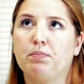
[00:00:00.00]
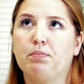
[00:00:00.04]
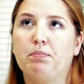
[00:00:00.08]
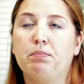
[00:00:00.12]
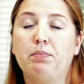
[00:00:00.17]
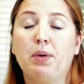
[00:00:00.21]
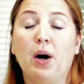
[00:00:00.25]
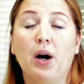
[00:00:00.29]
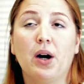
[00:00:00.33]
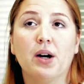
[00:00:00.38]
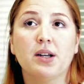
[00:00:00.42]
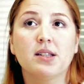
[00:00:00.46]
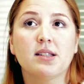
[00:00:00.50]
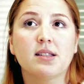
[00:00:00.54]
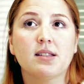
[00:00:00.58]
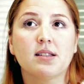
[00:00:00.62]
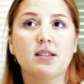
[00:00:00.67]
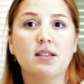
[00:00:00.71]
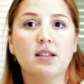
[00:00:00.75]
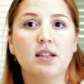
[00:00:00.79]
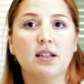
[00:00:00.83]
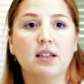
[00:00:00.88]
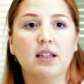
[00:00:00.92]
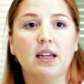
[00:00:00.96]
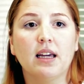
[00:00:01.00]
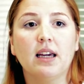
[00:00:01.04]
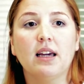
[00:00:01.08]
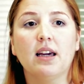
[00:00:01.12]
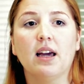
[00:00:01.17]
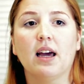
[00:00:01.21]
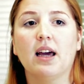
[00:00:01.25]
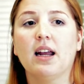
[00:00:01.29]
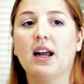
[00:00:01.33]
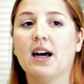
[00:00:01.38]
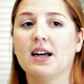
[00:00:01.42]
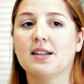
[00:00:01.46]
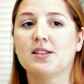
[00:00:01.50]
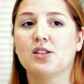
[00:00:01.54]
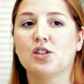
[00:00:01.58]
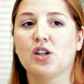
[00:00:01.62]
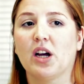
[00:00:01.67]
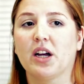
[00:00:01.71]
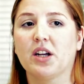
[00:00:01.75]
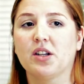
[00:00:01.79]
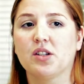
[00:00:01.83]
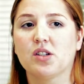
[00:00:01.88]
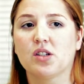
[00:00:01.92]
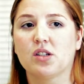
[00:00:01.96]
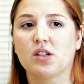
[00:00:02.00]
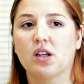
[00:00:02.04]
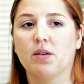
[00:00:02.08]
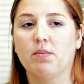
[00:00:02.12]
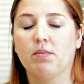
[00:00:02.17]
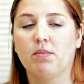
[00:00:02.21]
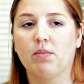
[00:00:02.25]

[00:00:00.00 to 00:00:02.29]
Personally, it has changed